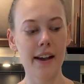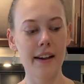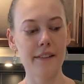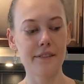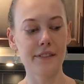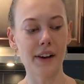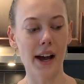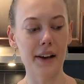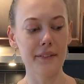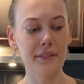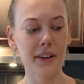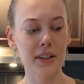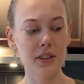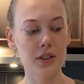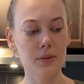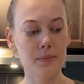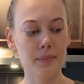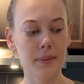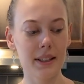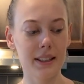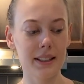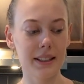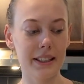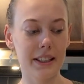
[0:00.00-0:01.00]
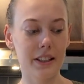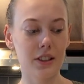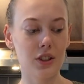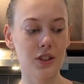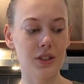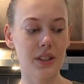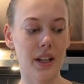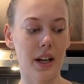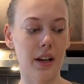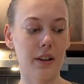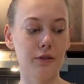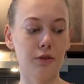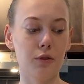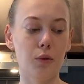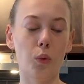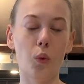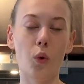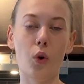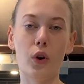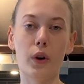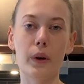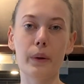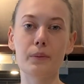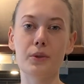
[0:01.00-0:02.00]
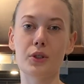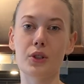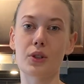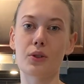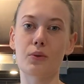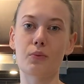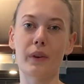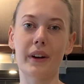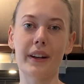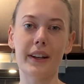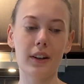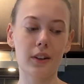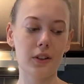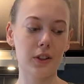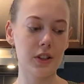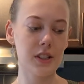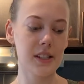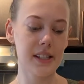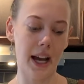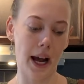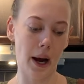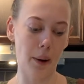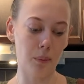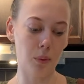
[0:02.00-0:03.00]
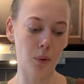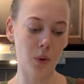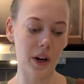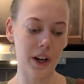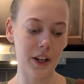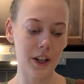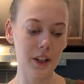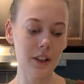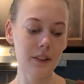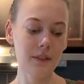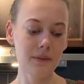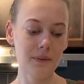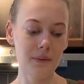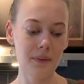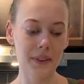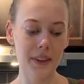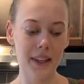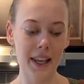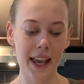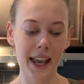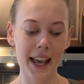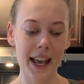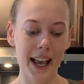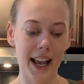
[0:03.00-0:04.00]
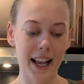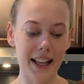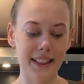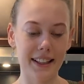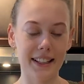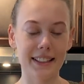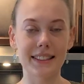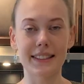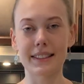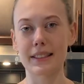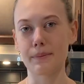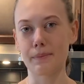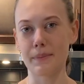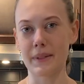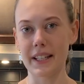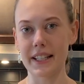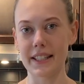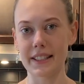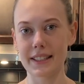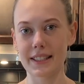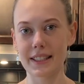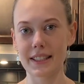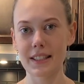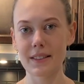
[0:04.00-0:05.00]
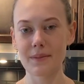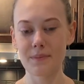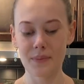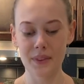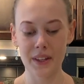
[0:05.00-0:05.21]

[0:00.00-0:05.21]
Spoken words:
500 milliliters of warm, just regular tap water, and then some yeast.